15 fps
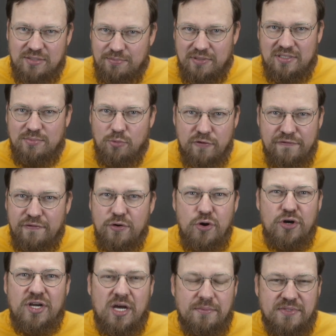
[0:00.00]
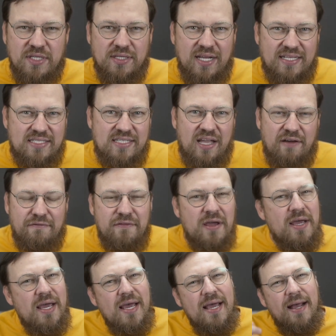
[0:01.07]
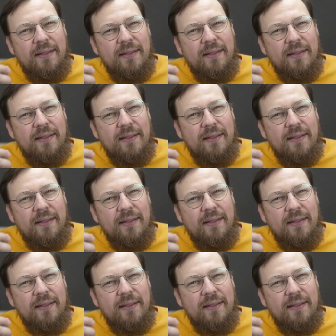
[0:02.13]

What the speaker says: but it's more for hookups and that stuff.